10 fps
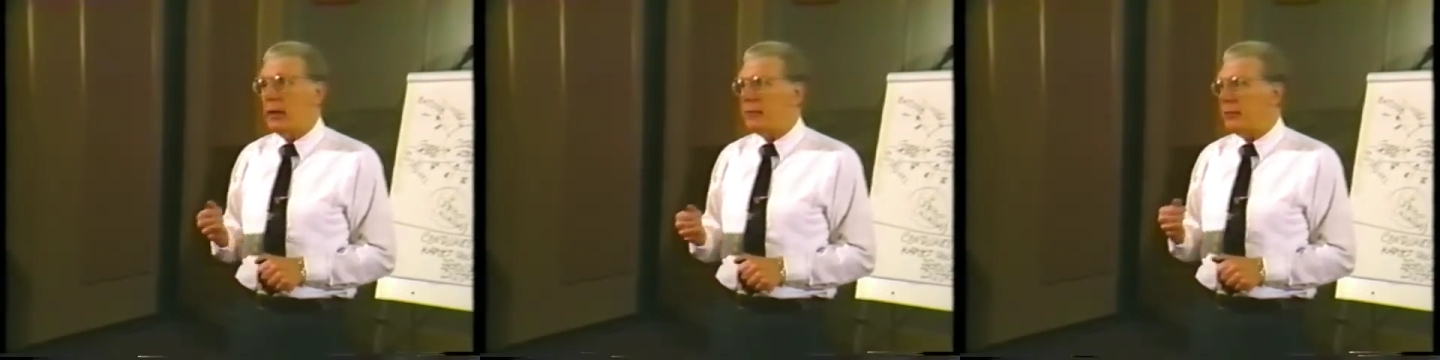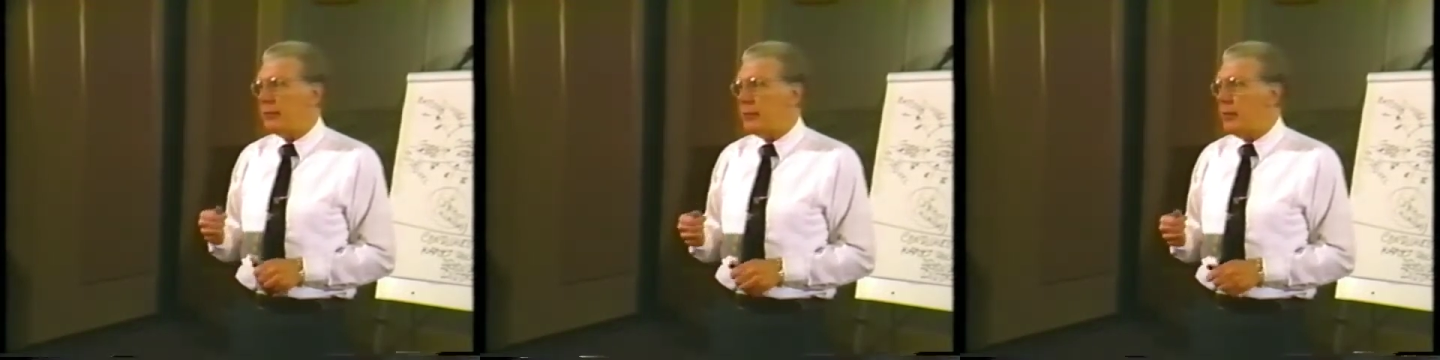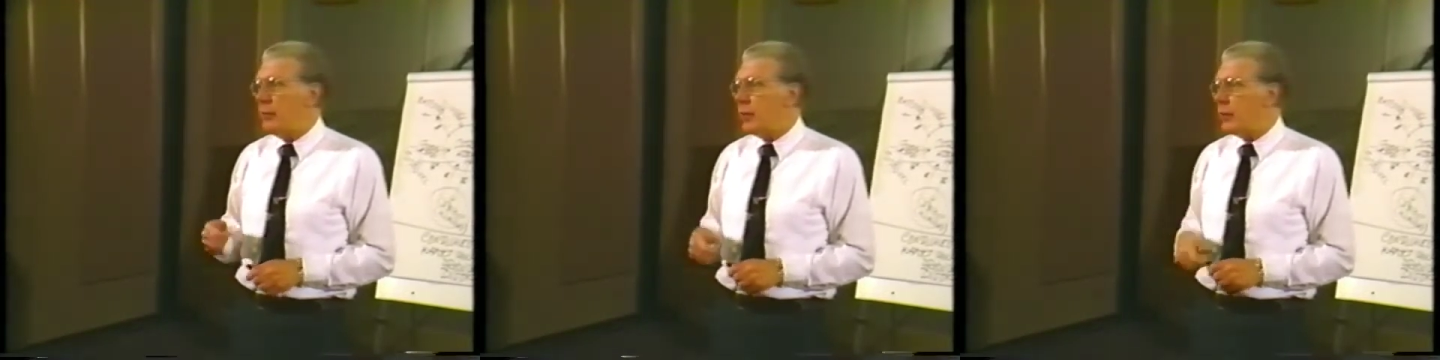to have to
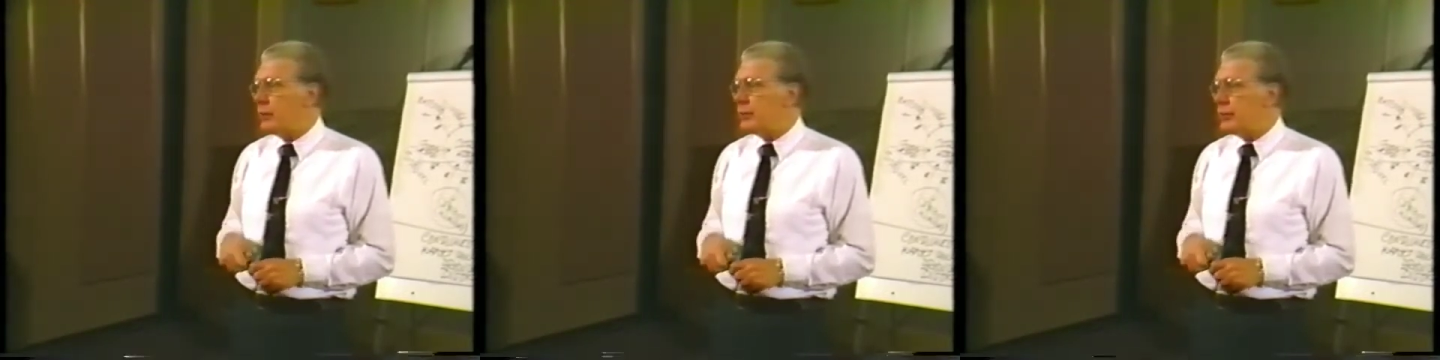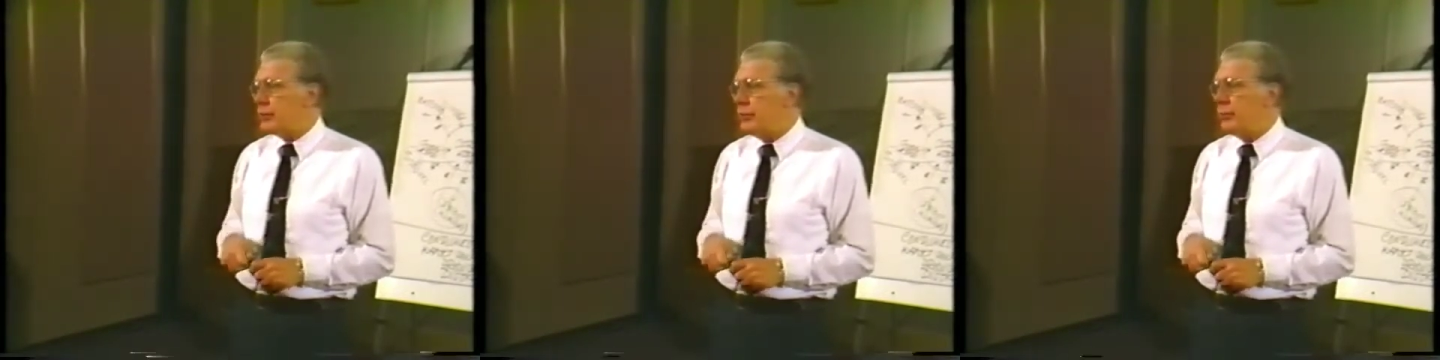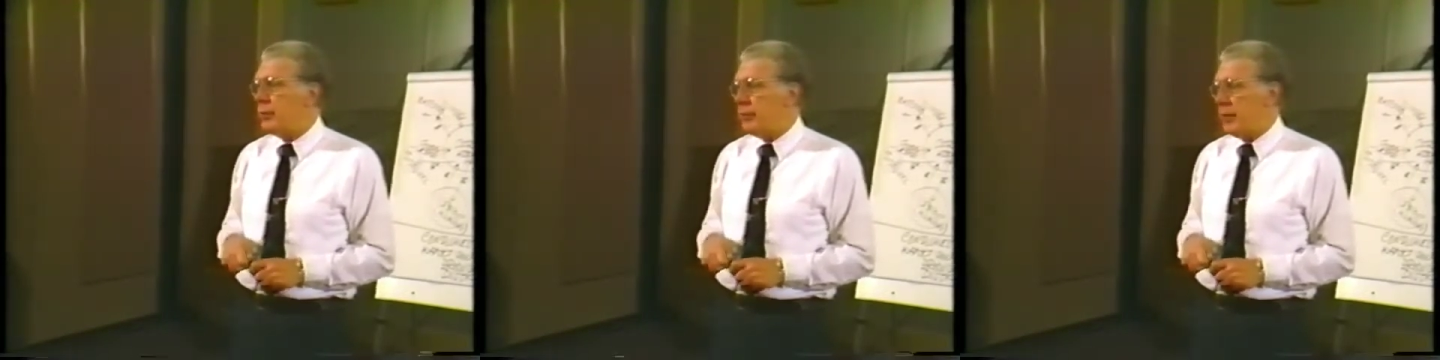treat workers as
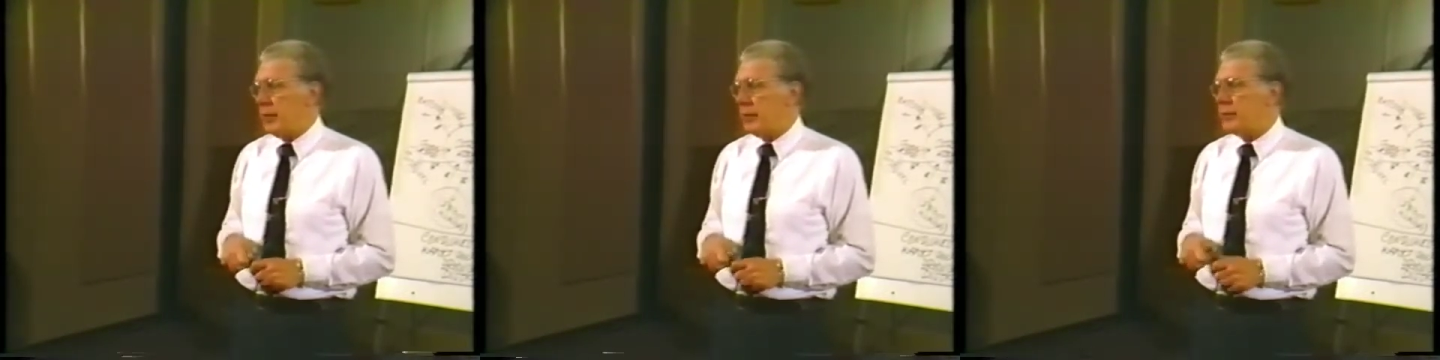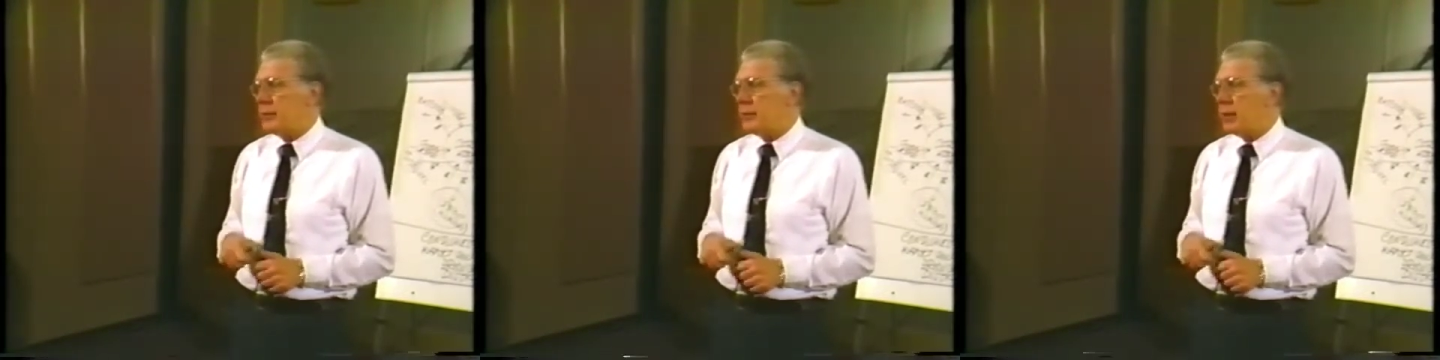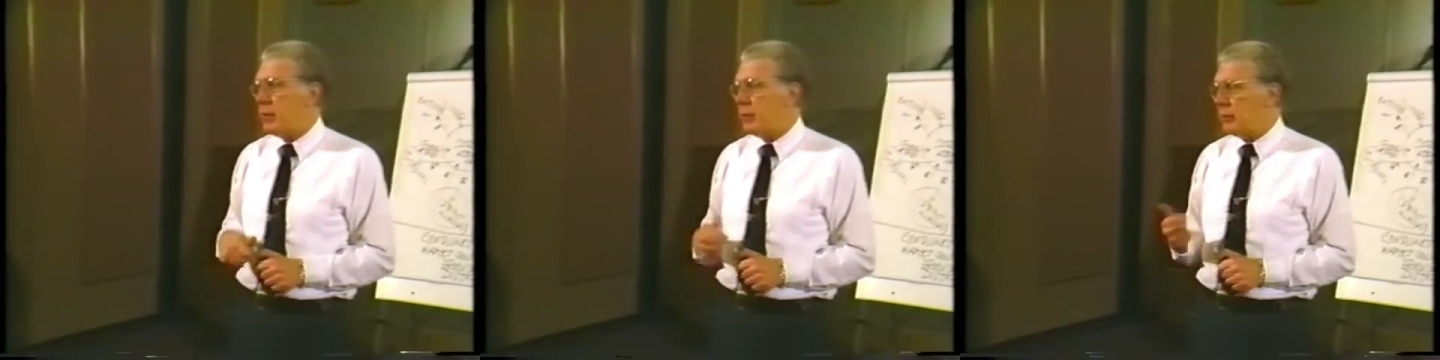human beings.
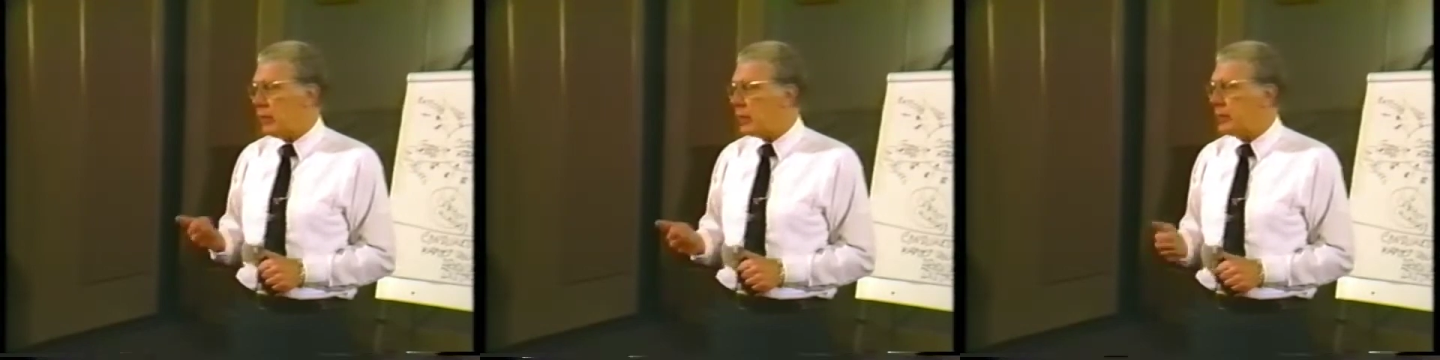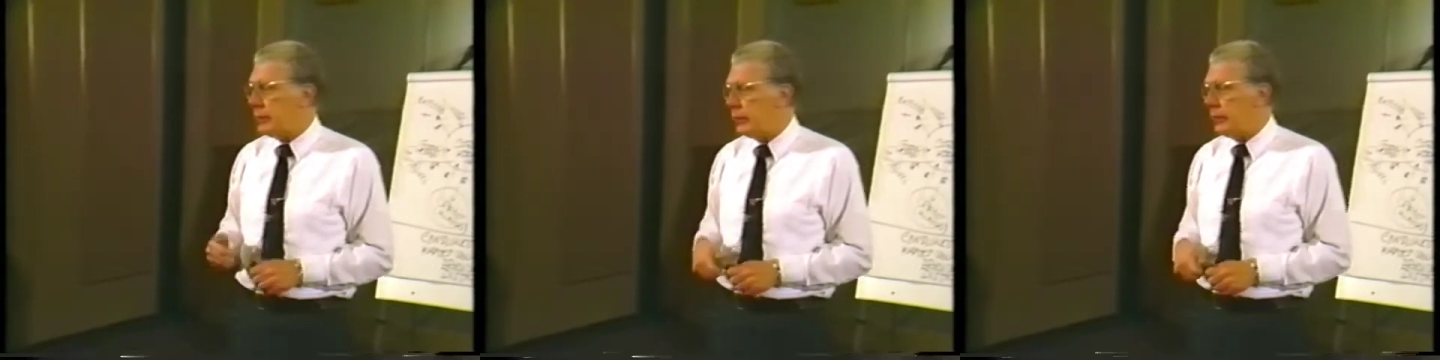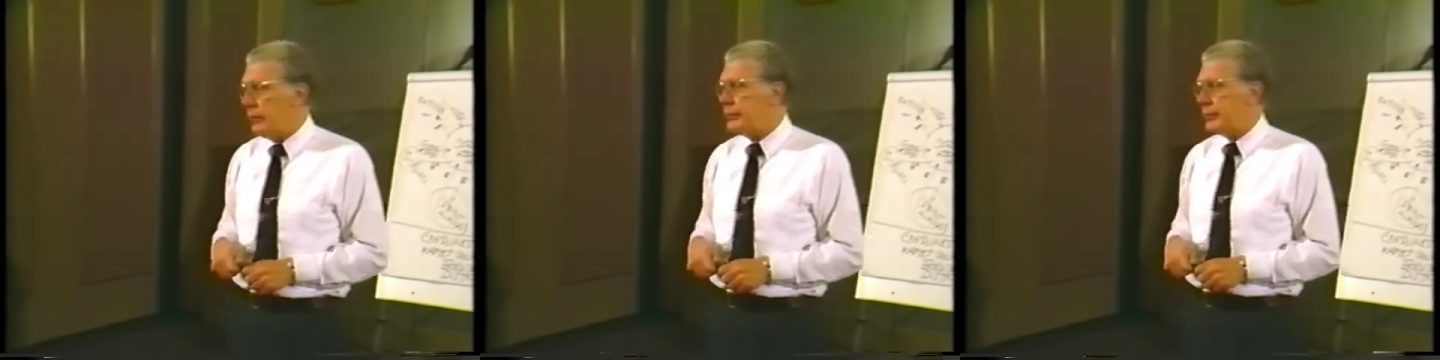They were reluctant
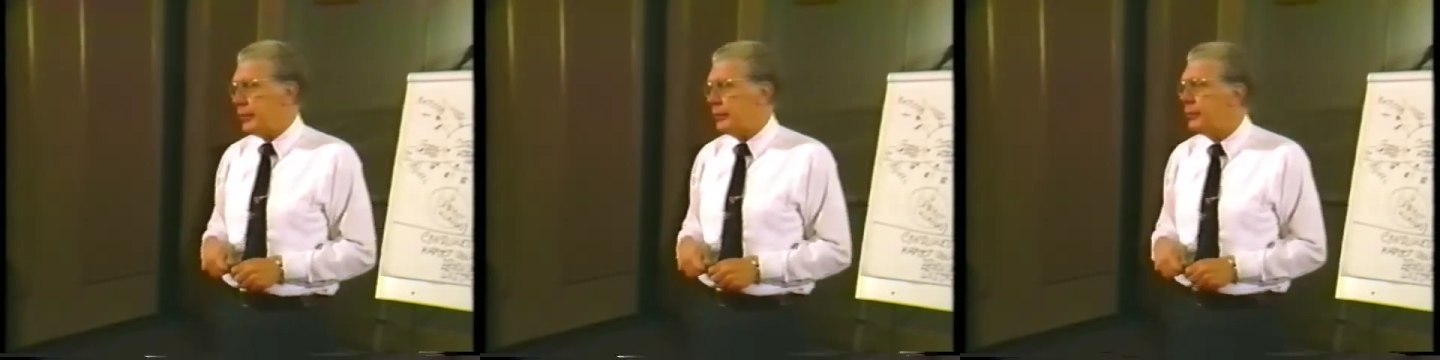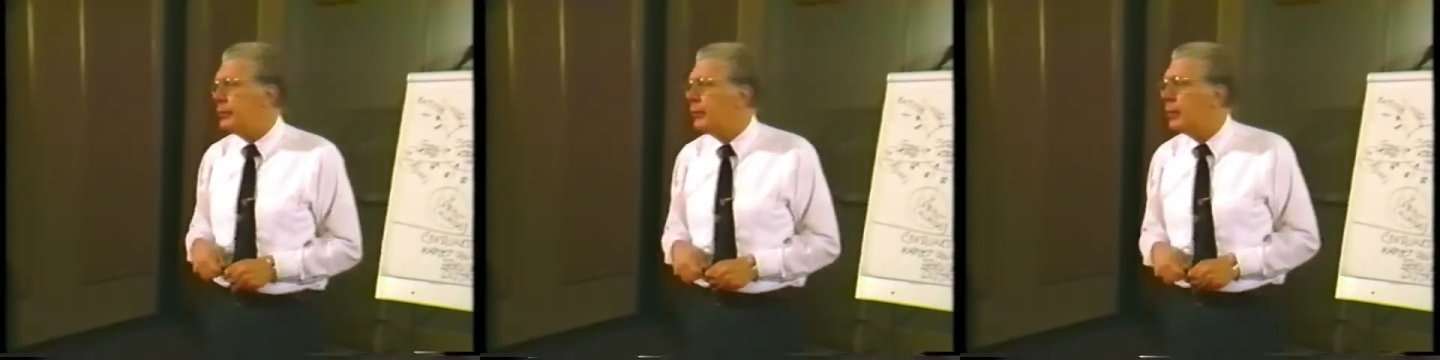to do so.